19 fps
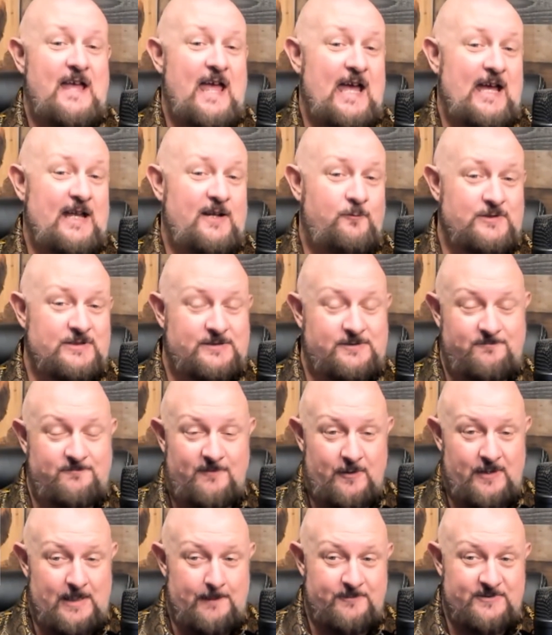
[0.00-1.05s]
and was
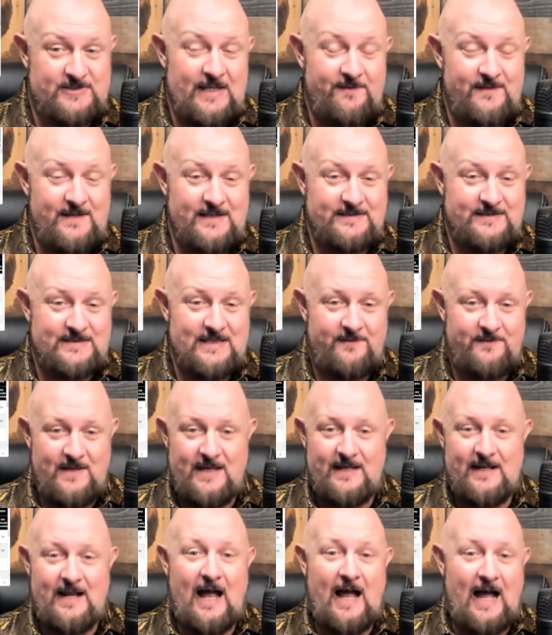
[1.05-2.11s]
very upset that I said
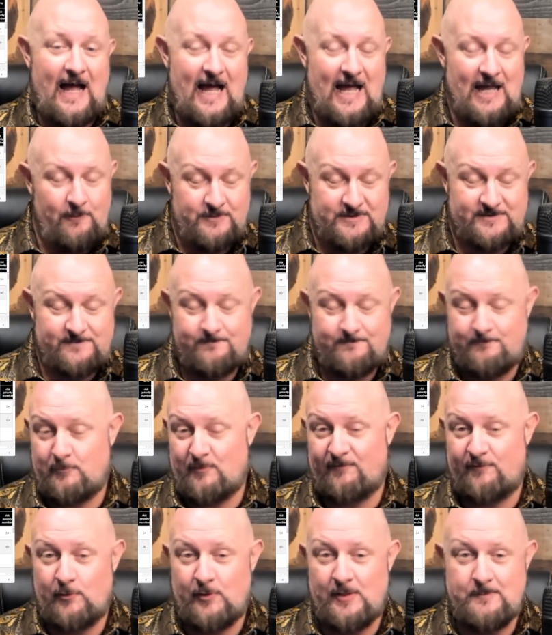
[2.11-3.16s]
that. I was
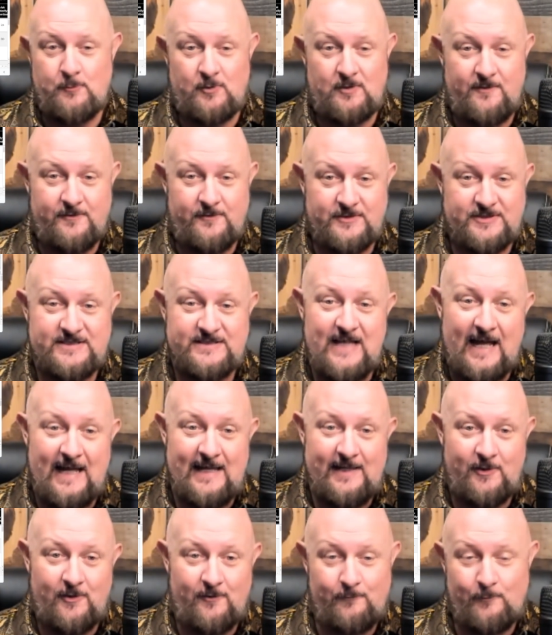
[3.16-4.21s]
preferring more of their
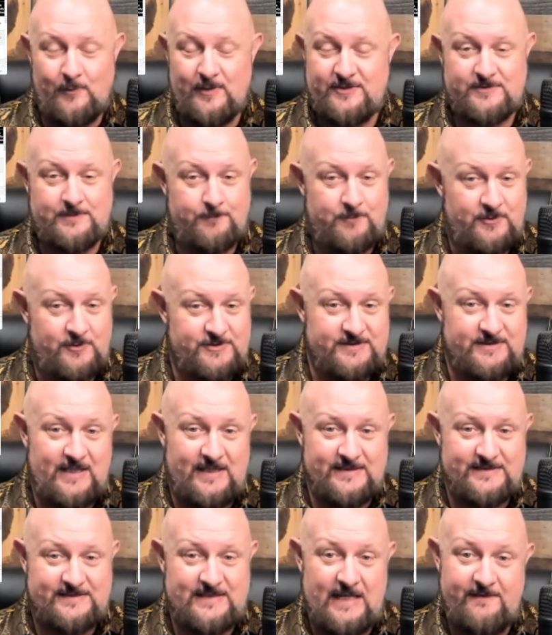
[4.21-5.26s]
style, which the person
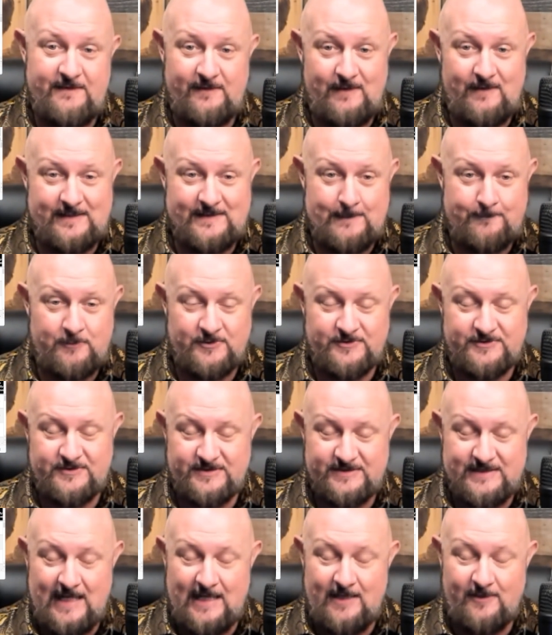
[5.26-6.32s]
does say they like that person's
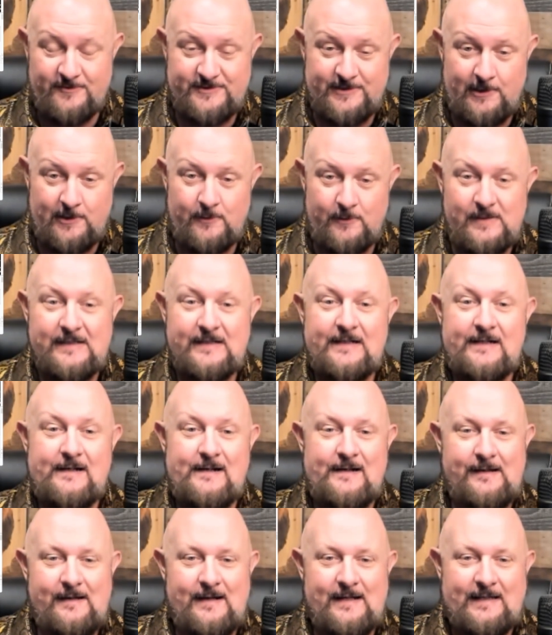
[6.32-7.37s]
style. So
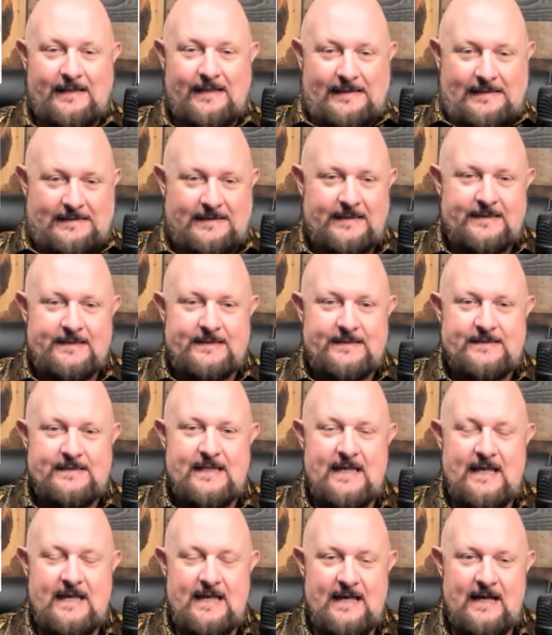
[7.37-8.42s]

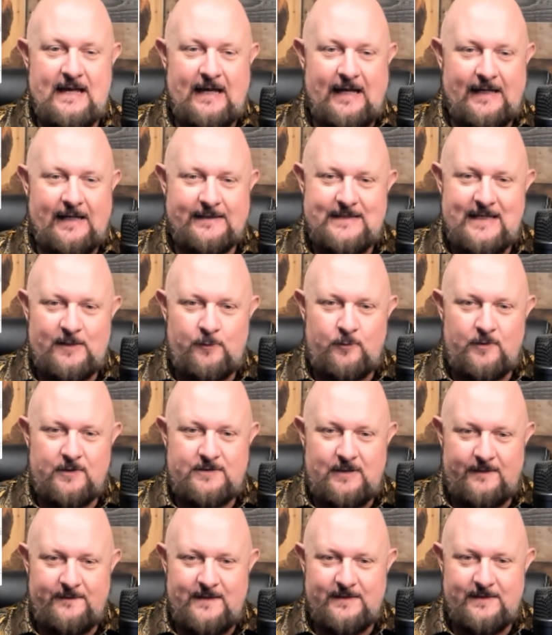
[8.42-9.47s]
yeah, got to work
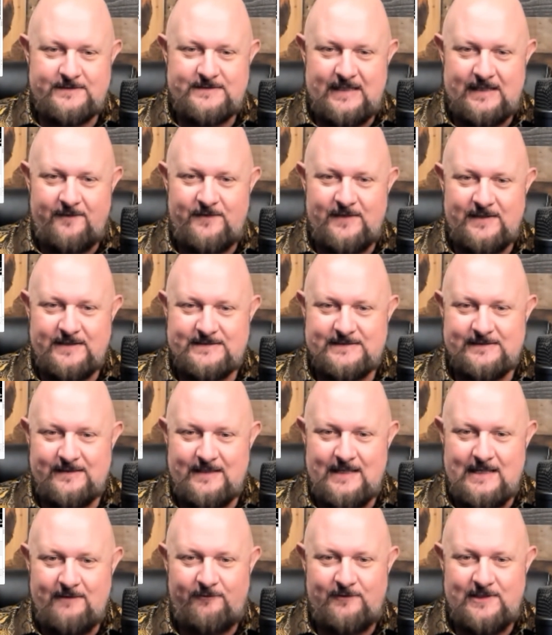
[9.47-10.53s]
on those kind of things in
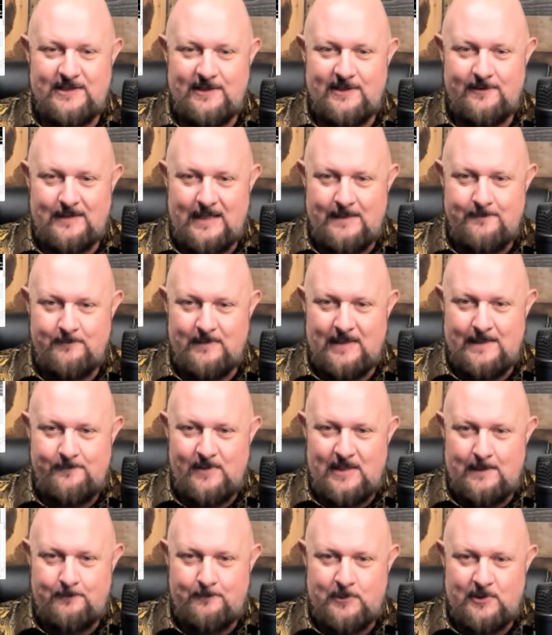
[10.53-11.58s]
life. You know, I'm
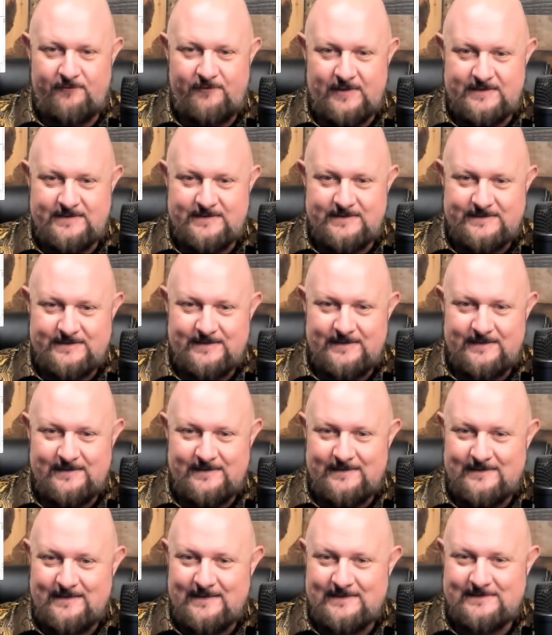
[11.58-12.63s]
not perfect as
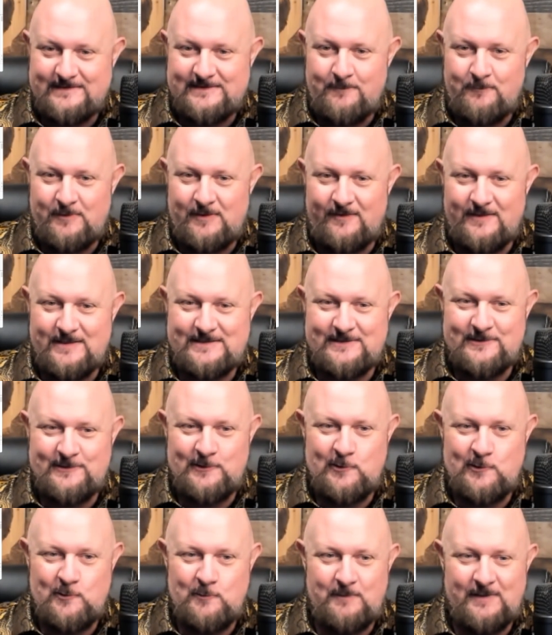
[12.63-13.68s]
someone to listen
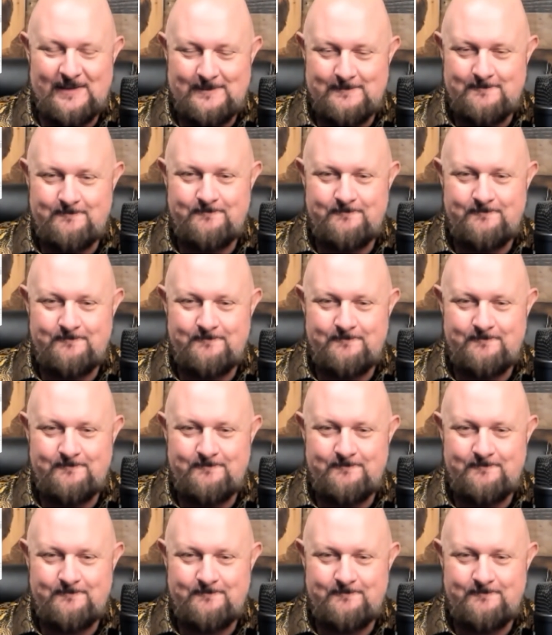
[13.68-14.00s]
to, but